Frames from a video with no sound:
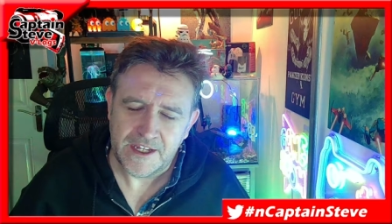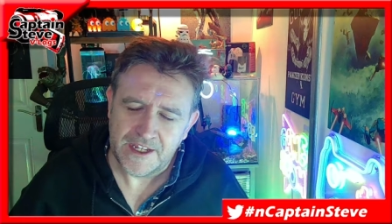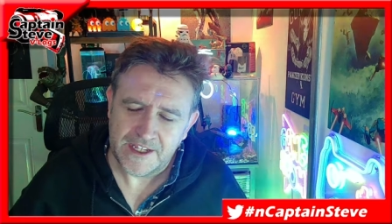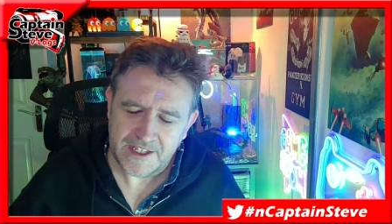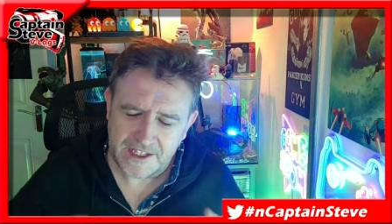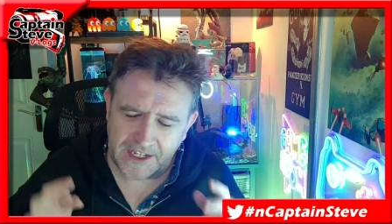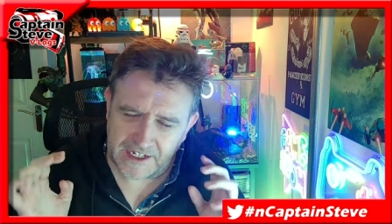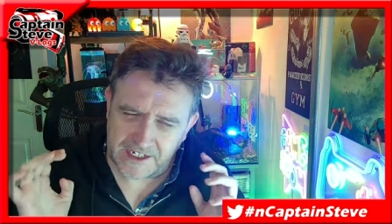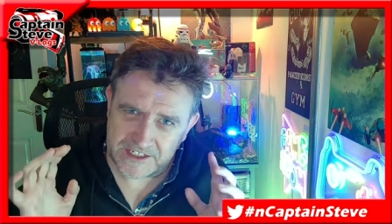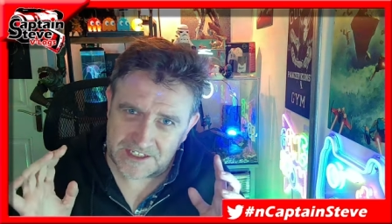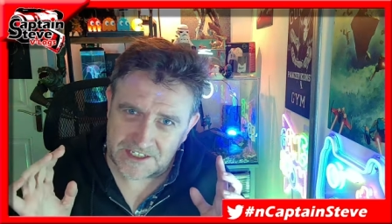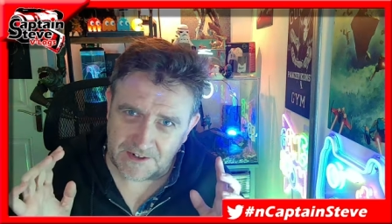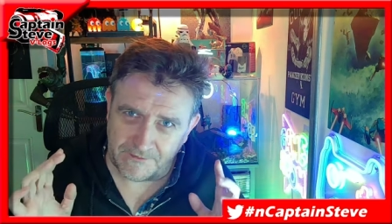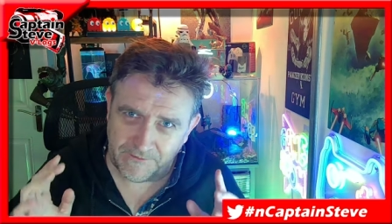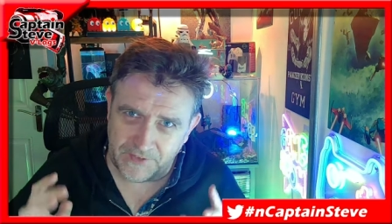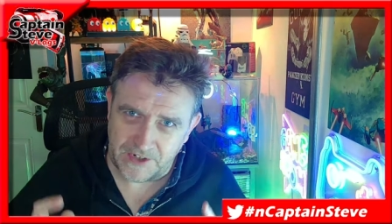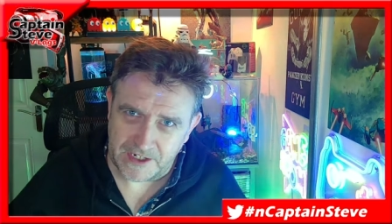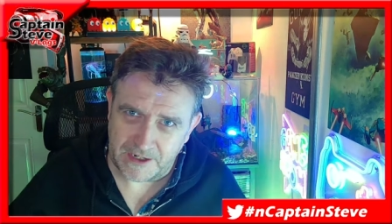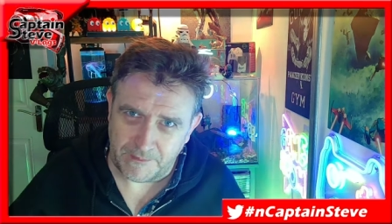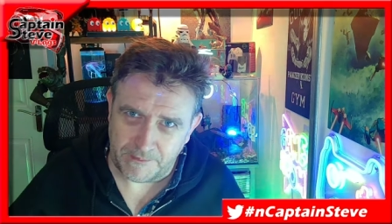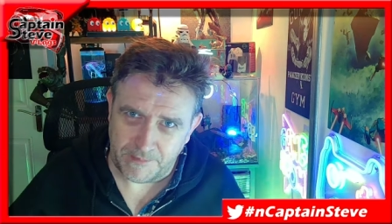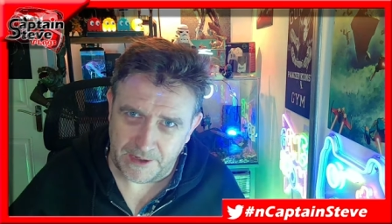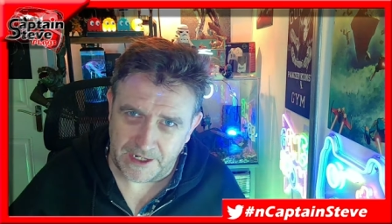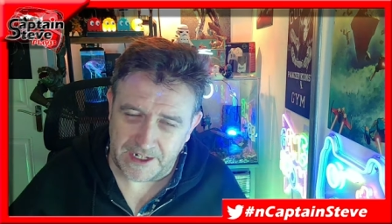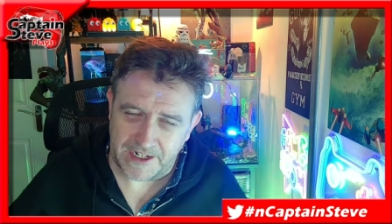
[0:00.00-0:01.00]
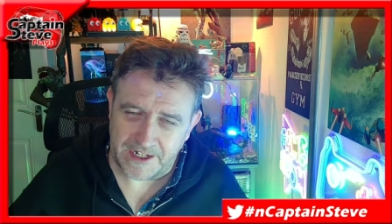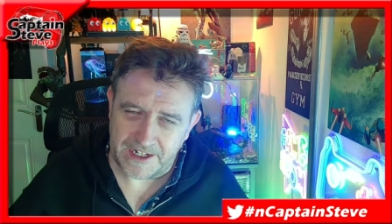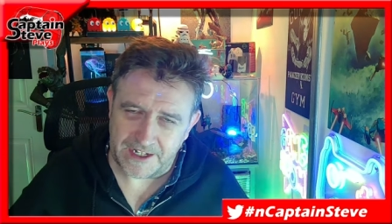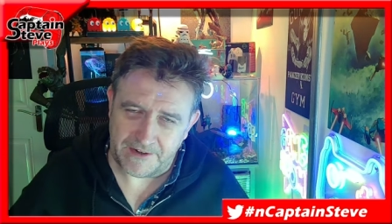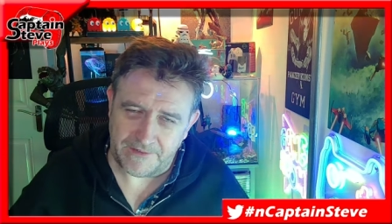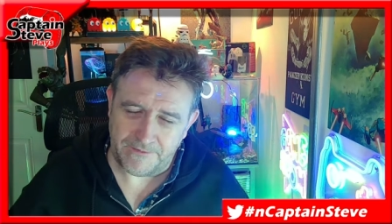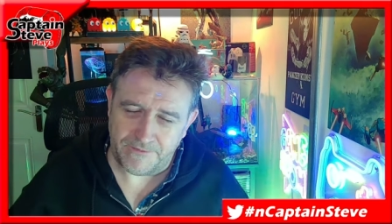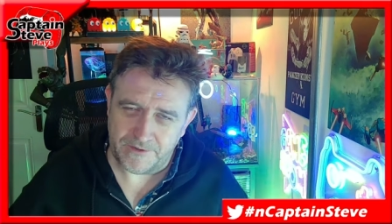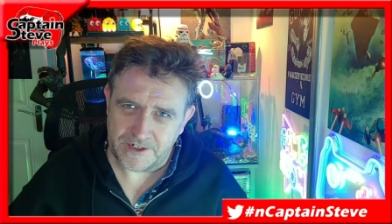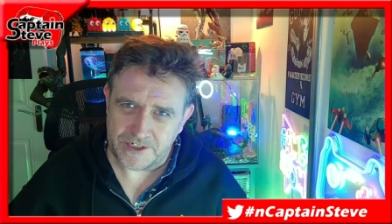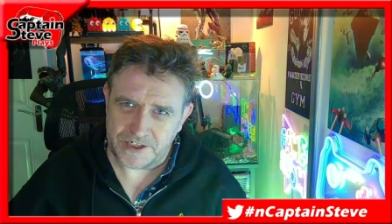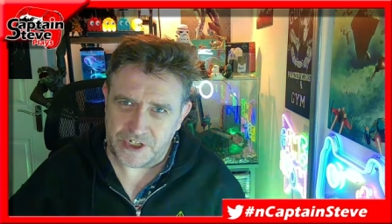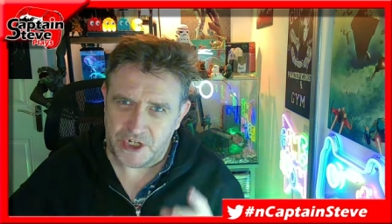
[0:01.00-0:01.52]
That's something completely
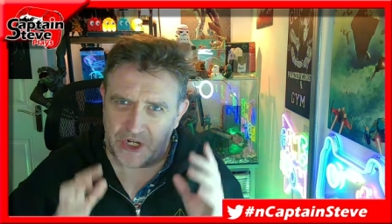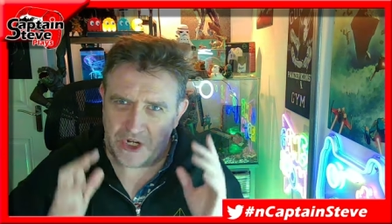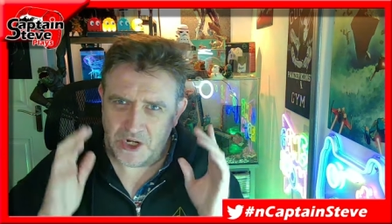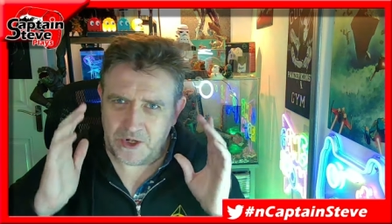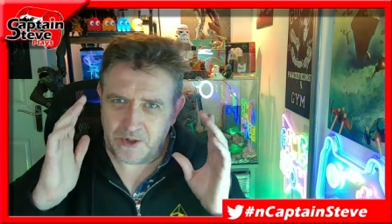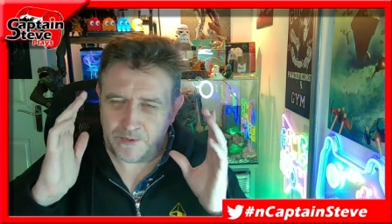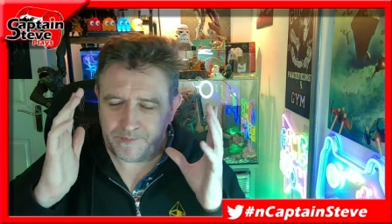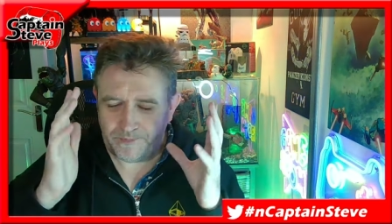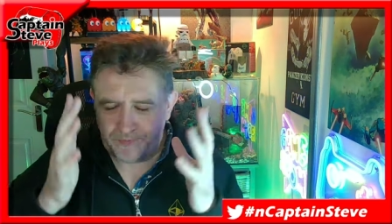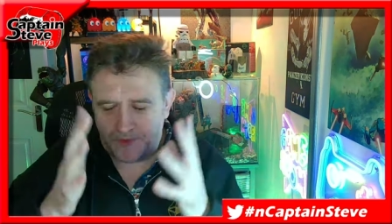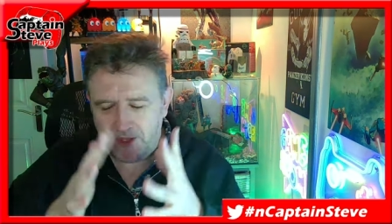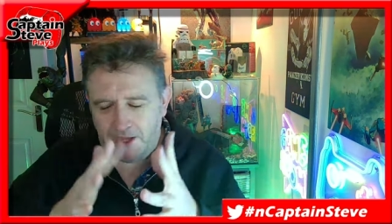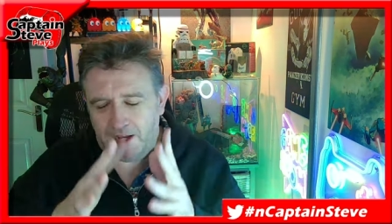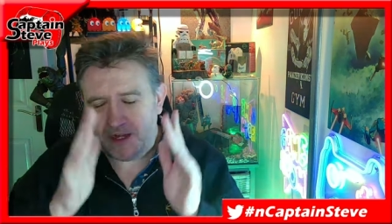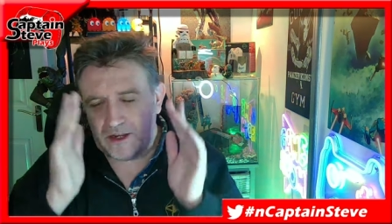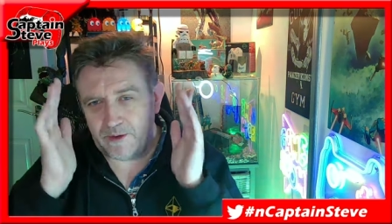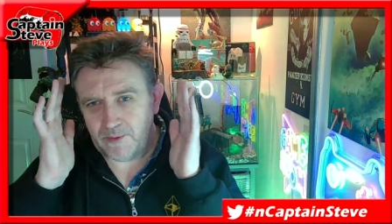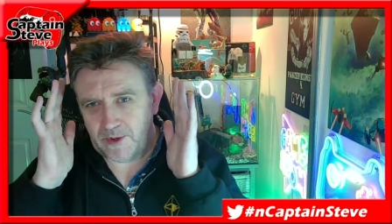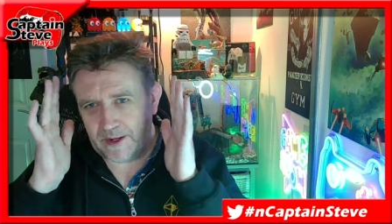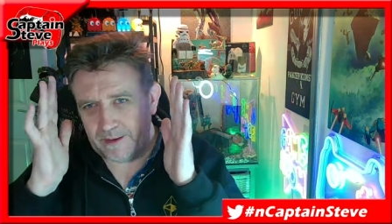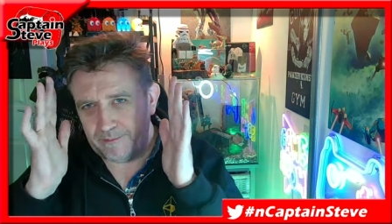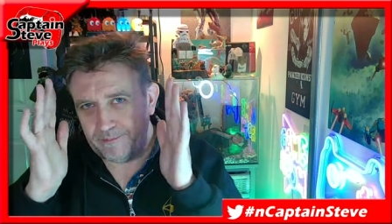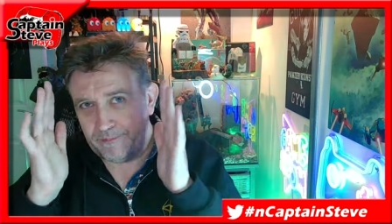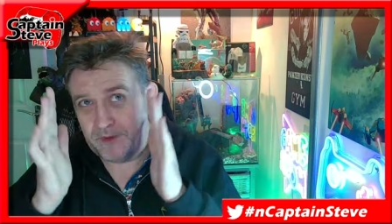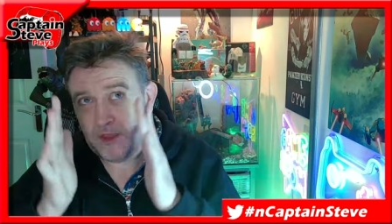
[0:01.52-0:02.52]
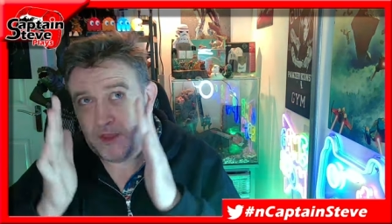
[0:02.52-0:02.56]
different too. Anyway,